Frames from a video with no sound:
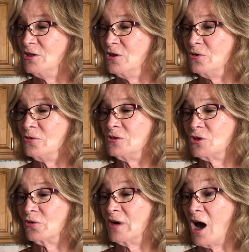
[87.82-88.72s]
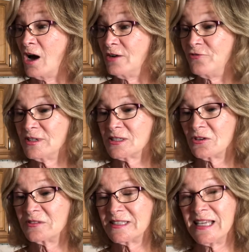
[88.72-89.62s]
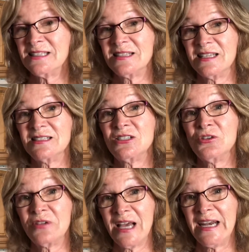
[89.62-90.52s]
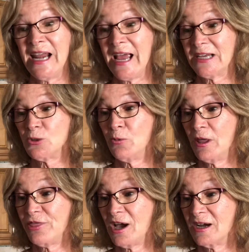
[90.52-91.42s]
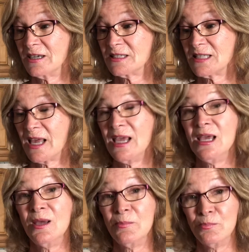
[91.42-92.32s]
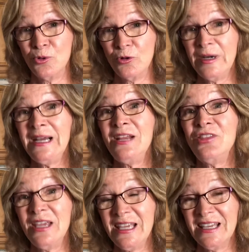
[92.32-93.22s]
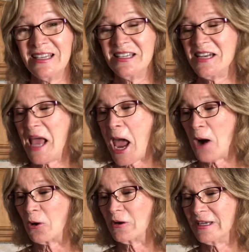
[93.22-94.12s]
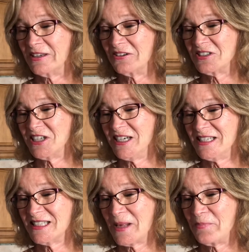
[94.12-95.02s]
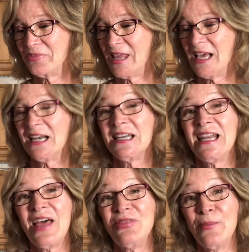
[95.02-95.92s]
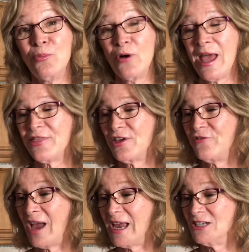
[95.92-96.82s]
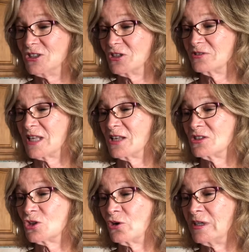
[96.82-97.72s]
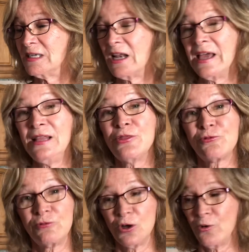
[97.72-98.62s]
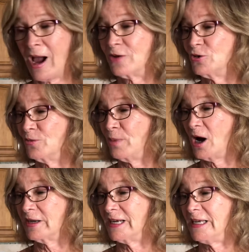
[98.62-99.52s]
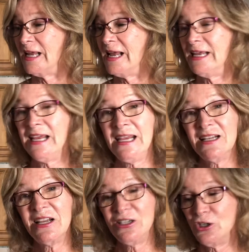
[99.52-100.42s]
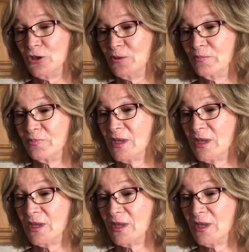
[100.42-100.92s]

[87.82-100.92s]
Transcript: Use your non physical senses to connect with us. Breathe in our energies. Let the breath of angels circulate throughout your body, healing you.